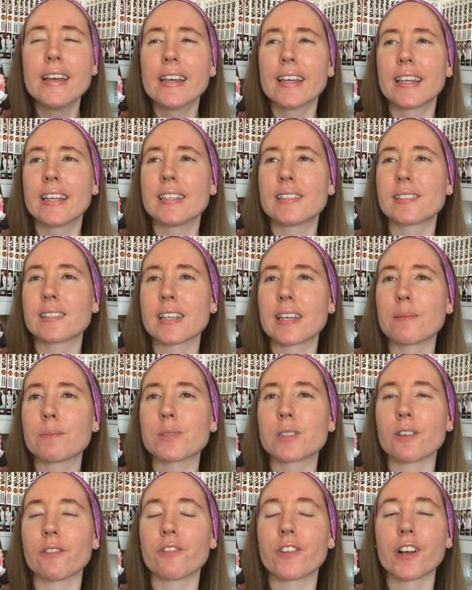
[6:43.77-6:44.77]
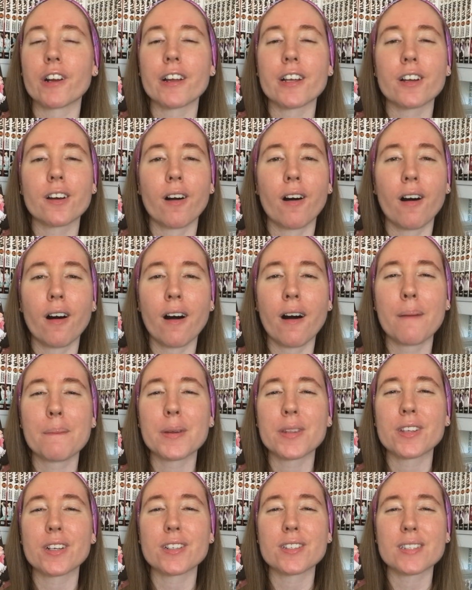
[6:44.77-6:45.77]
He seems very calm,
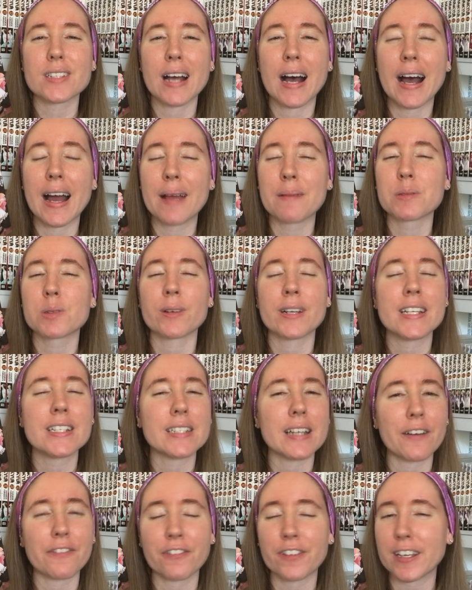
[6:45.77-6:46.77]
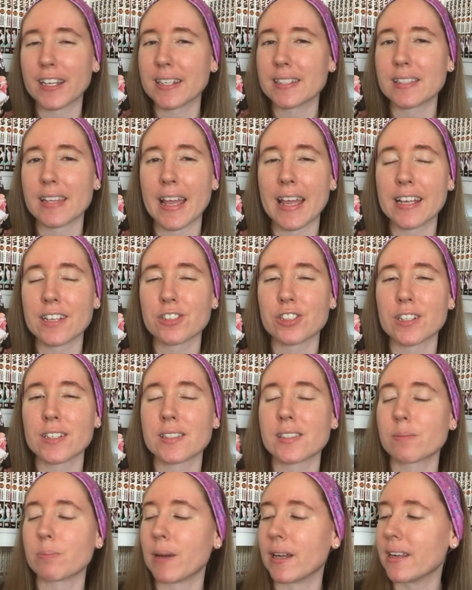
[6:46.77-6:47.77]
but there's times where he definitely gets
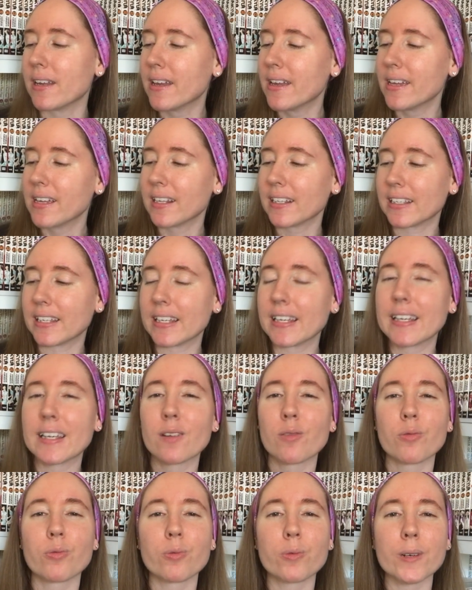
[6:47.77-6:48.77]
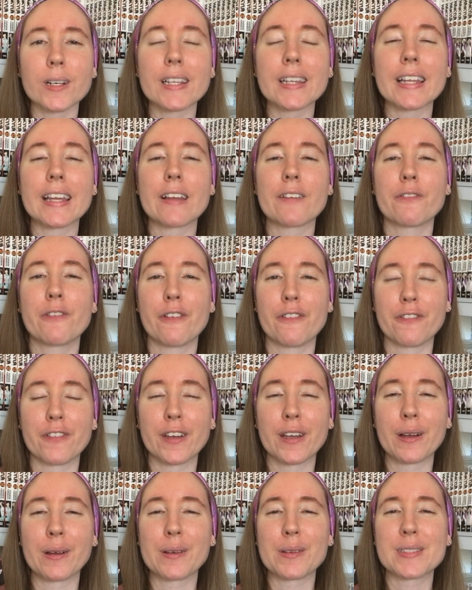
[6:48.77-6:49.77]
anxious, but he really
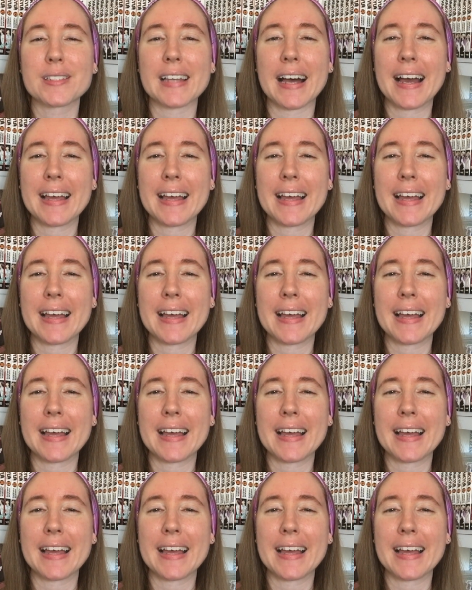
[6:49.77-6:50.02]
fulfills,